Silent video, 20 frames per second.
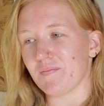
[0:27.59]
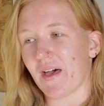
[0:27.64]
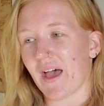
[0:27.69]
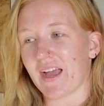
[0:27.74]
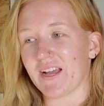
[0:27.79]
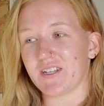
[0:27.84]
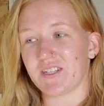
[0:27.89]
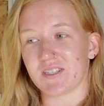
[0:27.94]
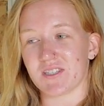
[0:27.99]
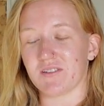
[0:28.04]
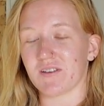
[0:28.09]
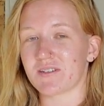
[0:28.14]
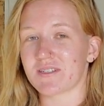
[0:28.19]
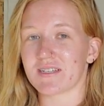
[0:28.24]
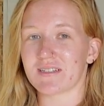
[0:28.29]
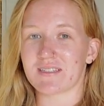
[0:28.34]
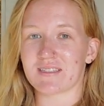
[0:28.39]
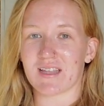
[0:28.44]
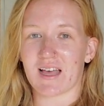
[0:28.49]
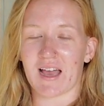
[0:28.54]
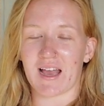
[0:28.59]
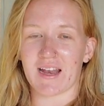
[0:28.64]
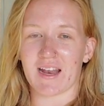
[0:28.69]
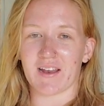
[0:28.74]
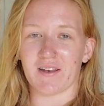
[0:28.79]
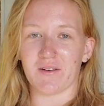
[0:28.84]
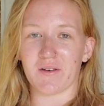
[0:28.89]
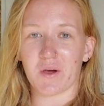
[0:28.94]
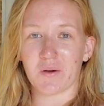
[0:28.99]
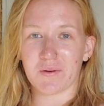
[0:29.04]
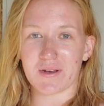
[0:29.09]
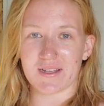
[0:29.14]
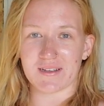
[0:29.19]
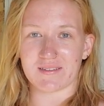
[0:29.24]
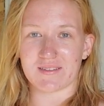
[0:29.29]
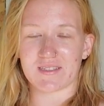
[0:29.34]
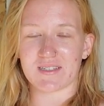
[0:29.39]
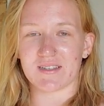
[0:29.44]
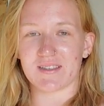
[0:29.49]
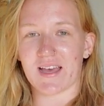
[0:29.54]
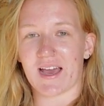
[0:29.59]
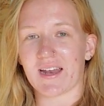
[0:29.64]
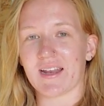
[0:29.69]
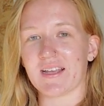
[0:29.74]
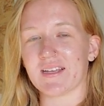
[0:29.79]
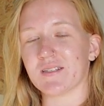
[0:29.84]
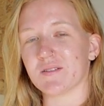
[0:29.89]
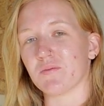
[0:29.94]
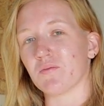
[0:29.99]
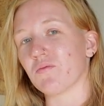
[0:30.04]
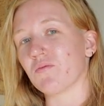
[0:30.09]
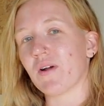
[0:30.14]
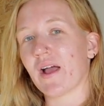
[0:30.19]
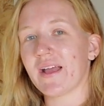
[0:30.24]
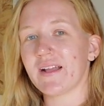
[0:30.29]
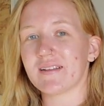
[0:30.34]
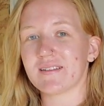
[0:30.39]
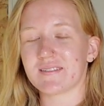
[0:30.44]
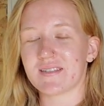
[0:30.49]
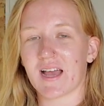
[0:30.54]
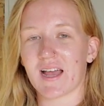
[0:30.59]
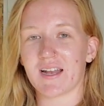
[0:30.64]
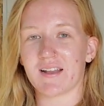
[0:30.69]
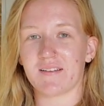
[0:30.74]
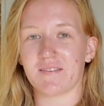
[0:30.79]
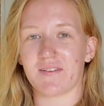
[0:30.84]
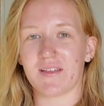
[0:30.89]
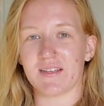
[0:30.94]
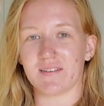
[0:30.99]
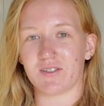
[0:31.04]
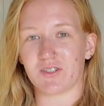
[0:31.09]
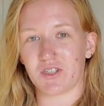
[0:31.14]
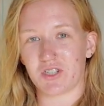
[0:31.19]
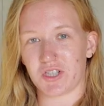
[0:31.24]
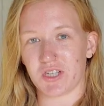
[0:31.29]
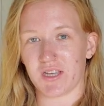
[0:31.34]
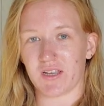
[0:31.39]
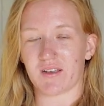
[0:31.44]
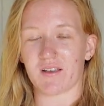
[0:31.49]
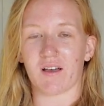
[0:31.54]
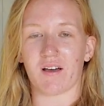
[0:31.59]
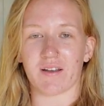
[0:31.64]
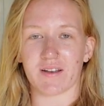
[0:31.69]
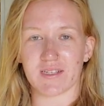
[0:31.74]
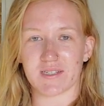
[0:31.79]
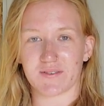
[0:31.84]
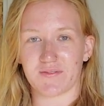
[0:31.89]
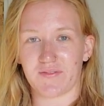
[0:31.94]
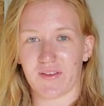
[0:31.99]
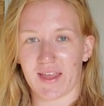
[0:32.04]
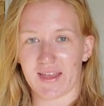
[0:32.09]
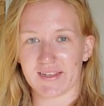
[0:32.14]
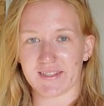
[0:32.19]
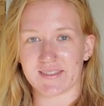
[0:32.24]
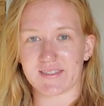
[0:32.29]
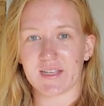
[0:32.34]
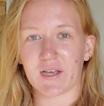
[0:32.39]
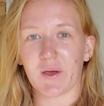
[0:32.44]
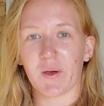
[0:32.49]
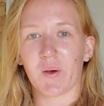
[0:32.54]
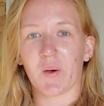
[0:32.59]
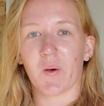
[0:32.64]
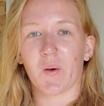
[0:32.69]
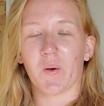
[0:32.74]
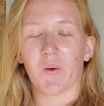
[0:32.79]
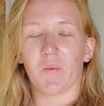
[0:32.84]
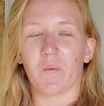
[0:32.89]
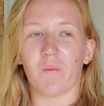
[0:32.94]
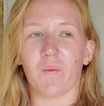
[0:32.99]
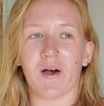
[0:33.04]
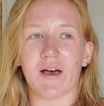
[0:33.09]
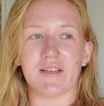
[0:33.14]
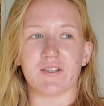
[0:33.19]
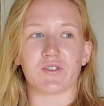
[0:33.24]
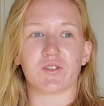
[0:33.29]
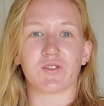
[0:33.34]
I just looked at Slide and noticed that his right side of his cheek on his face was